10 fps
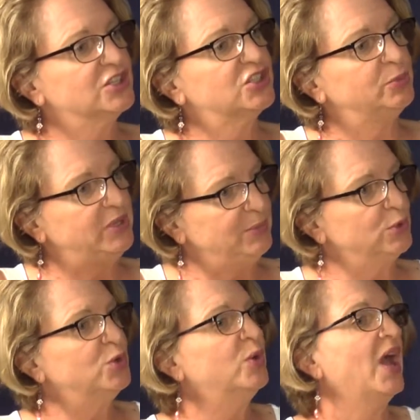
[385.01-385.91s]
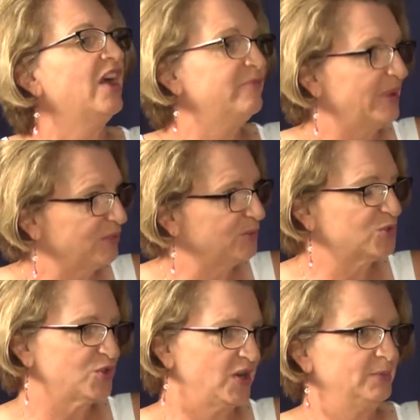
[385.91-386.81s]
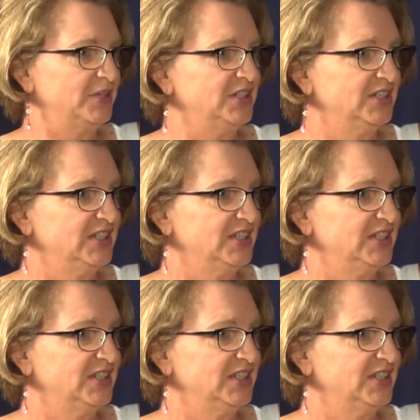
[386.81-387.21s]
to people who have been through trauma,